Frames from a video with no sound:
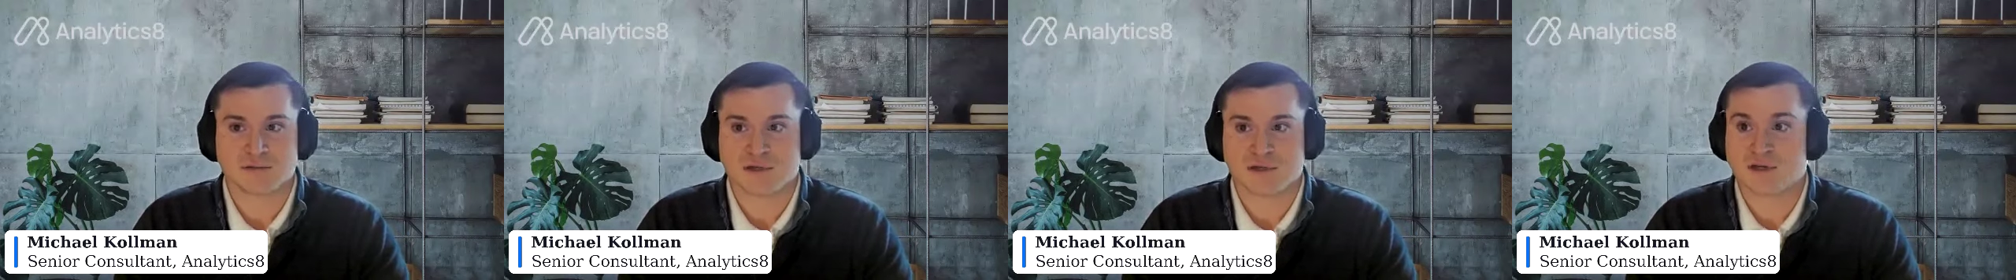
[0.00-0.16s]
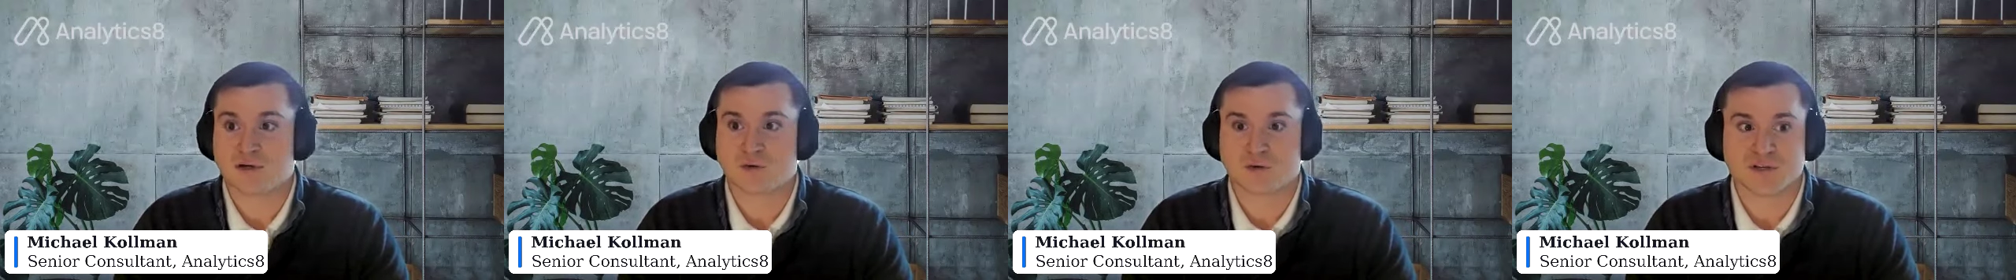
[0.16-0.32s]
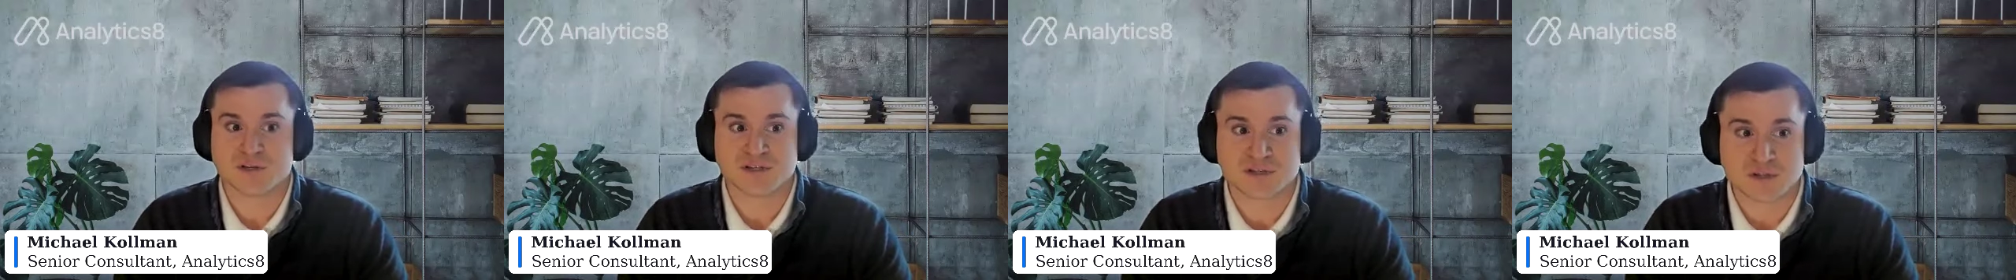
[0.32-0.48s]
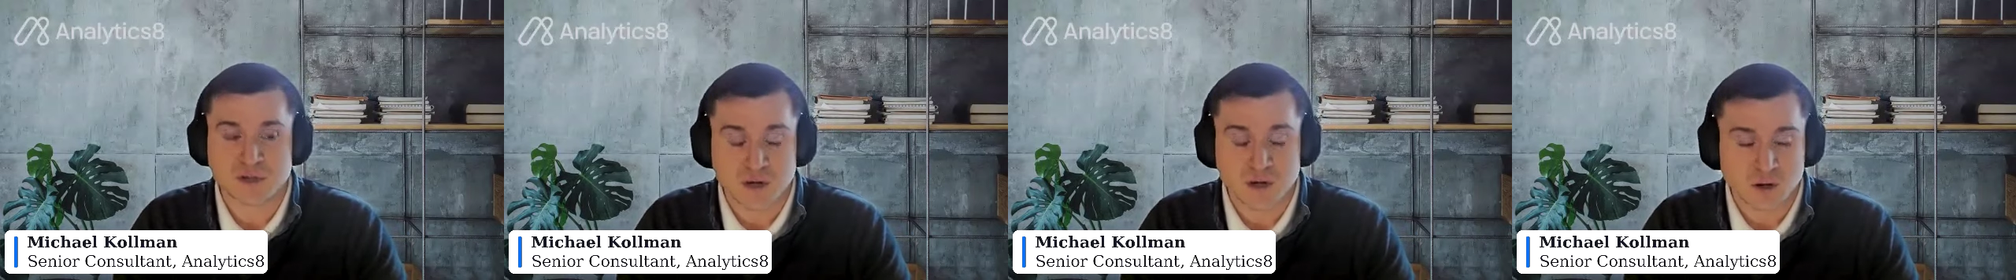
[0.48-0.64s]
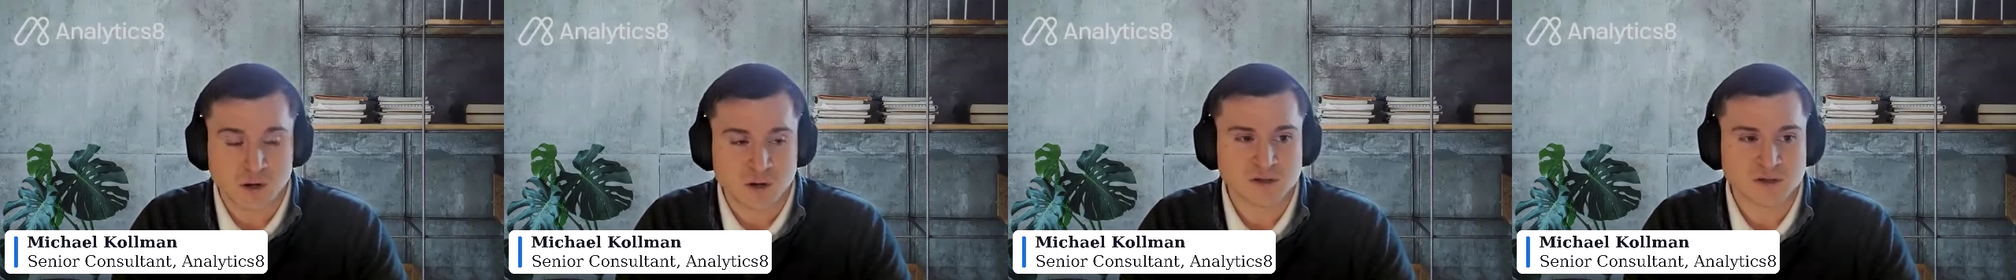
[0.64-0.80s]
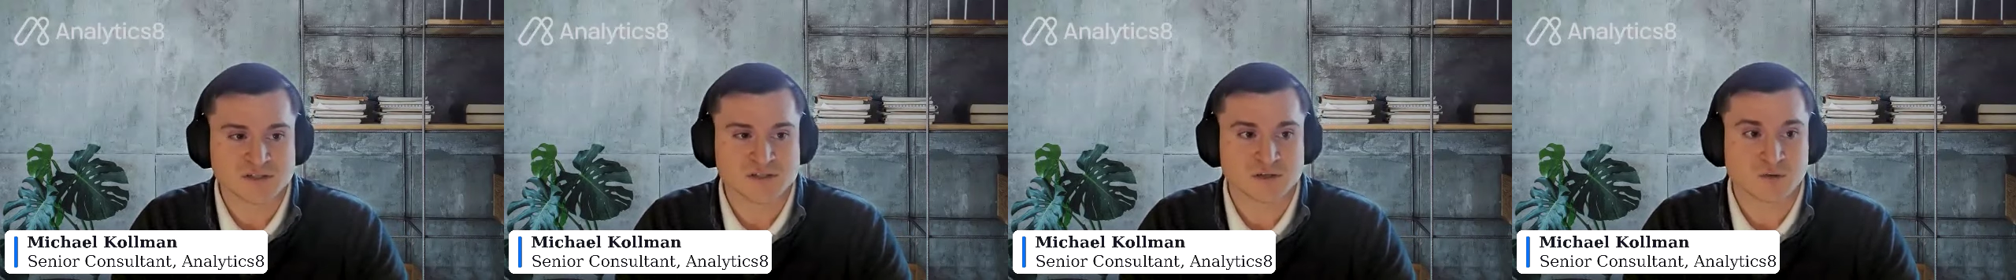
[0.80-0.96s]
increase
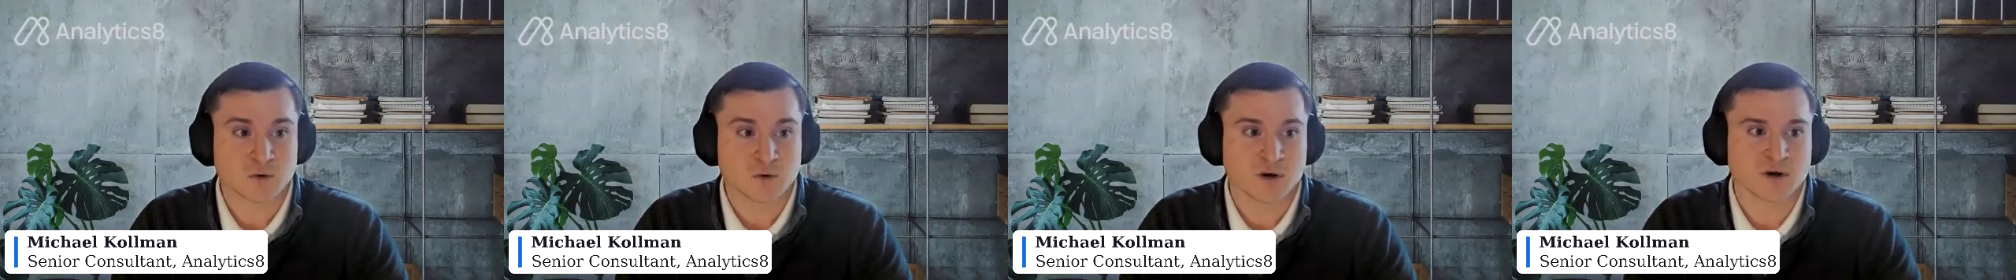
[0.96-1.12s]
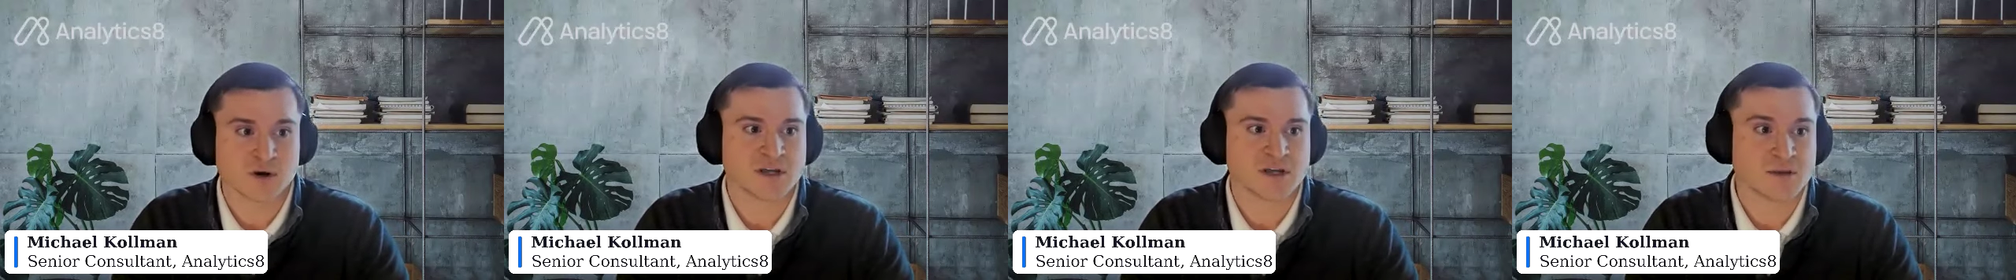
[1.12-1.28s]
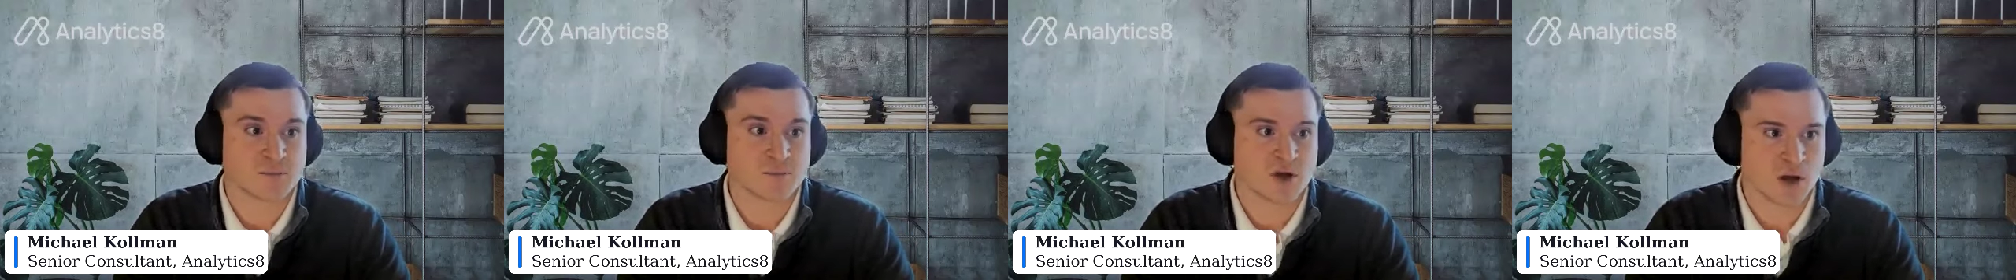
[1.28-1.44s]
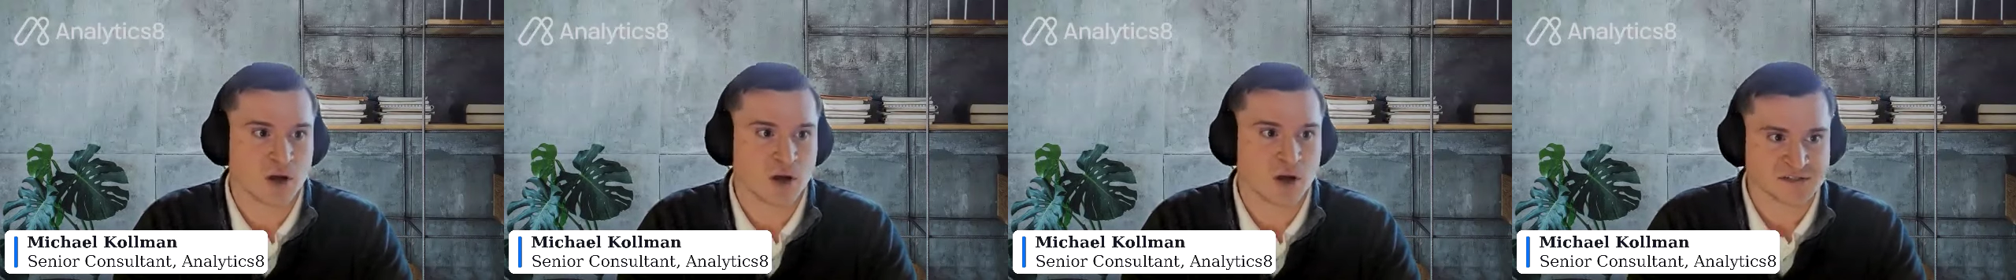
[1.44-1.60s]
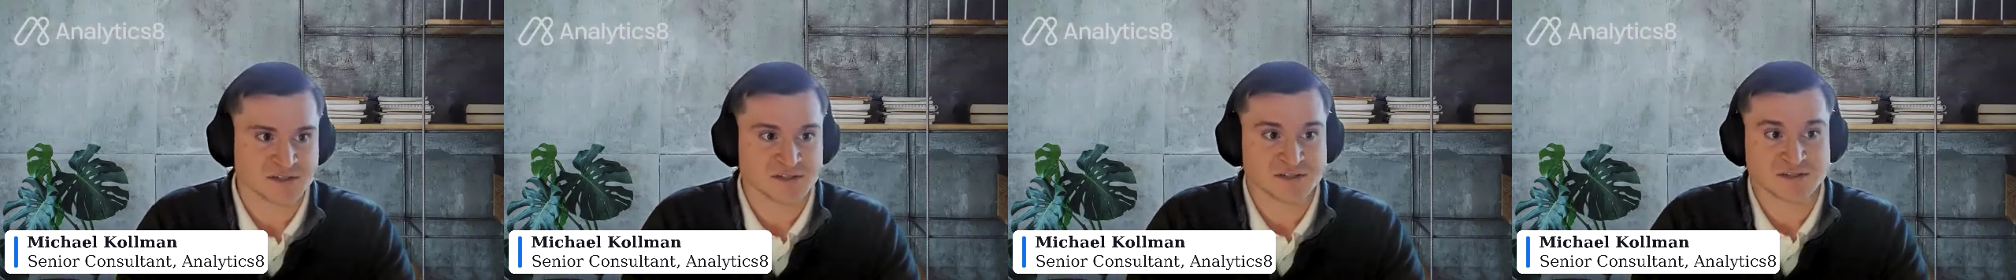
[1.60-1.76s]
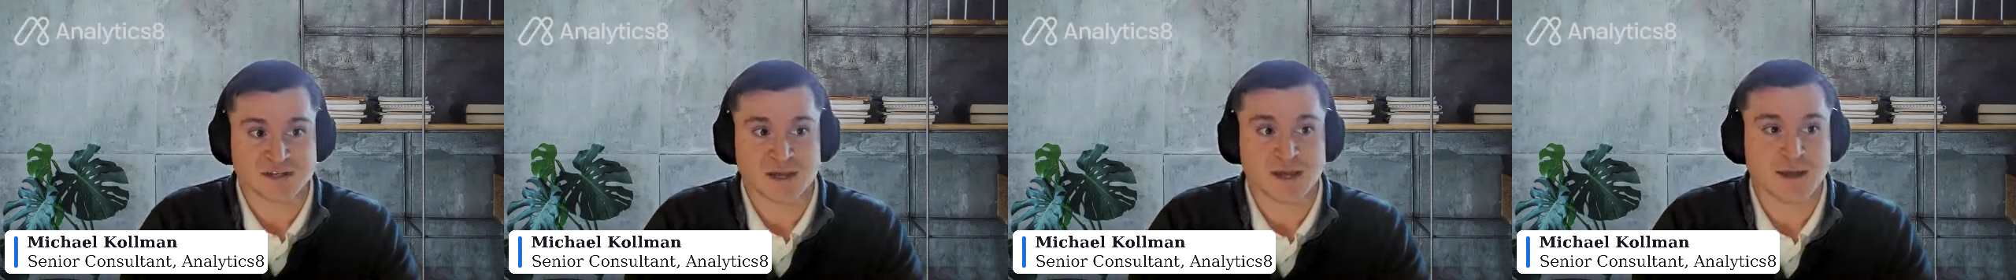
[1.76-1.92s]
costs or keep
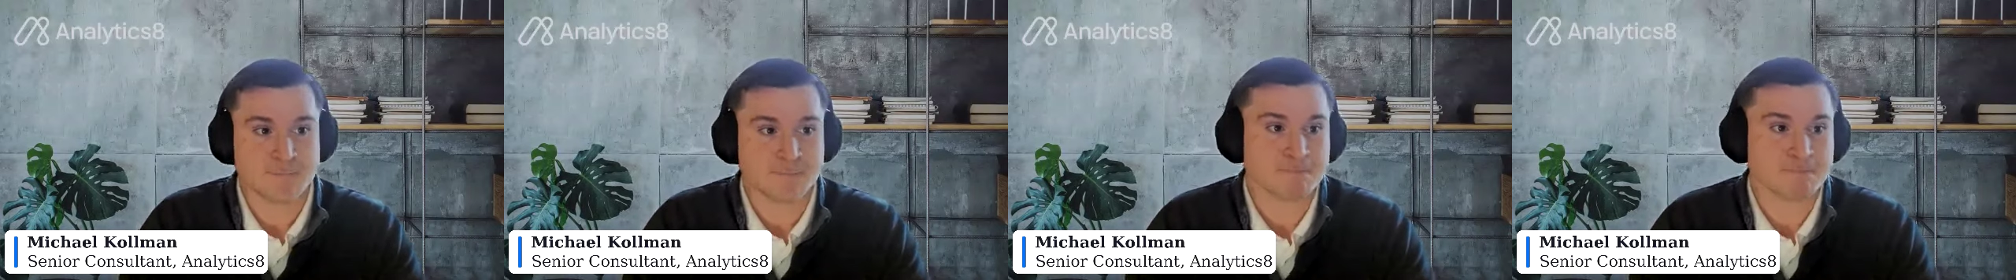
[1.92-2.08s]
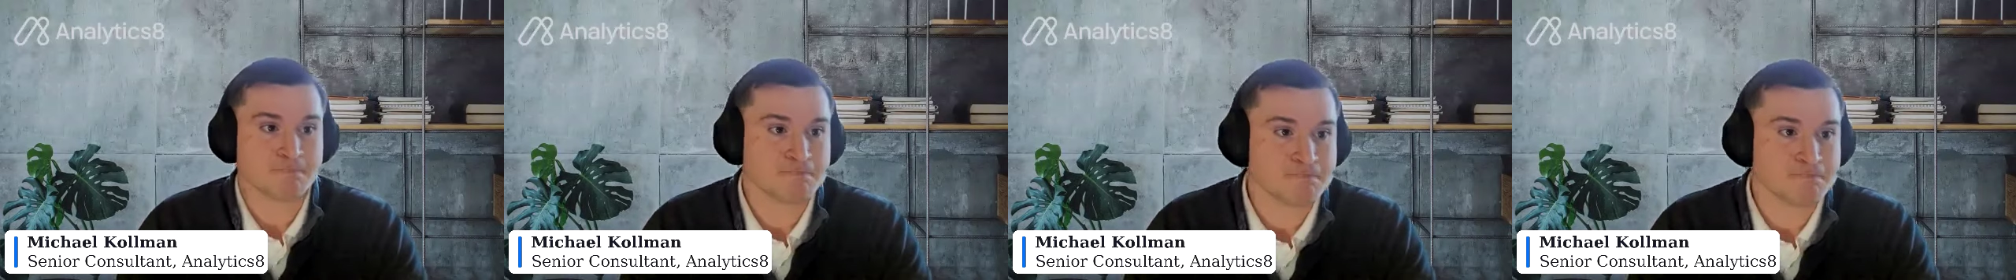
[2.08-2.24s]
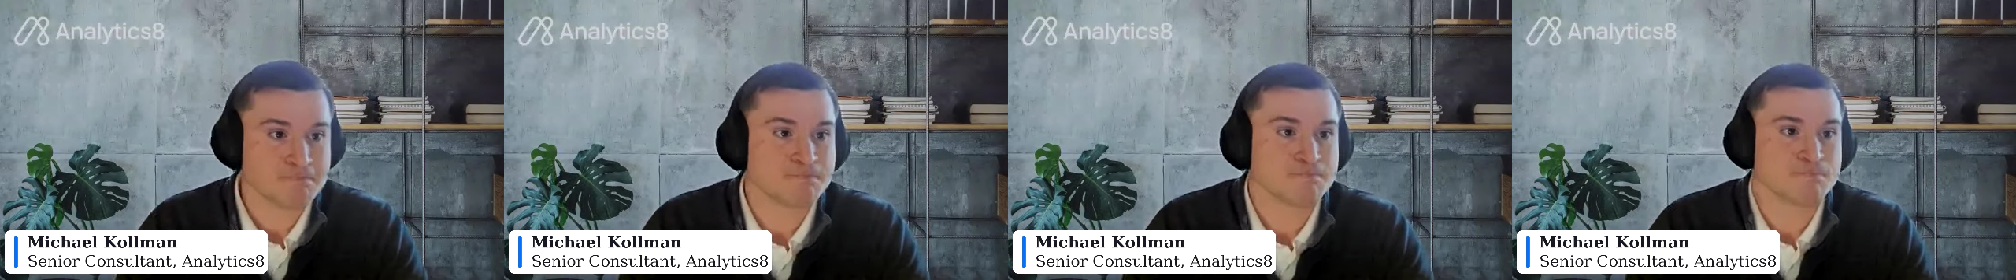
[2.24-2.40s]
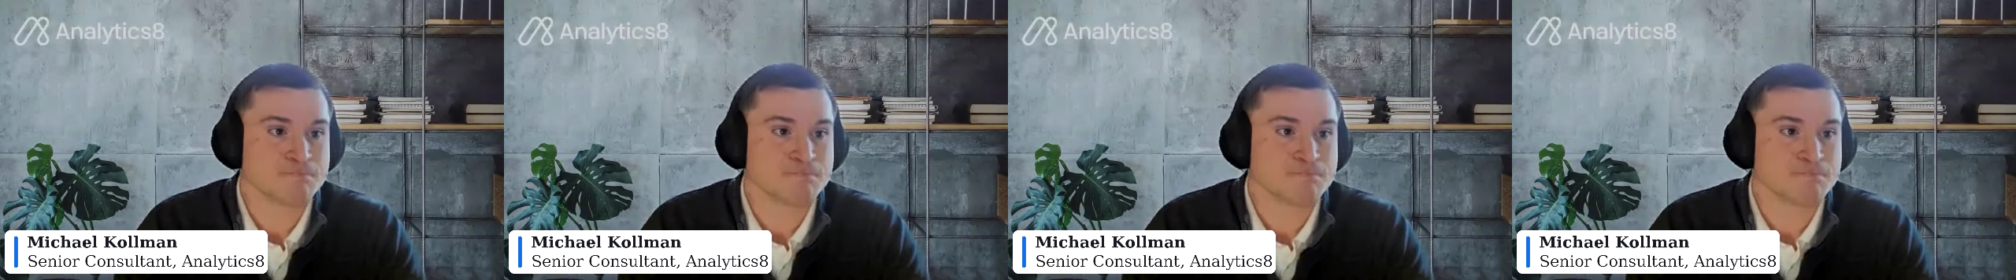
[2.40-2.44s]
costs the same.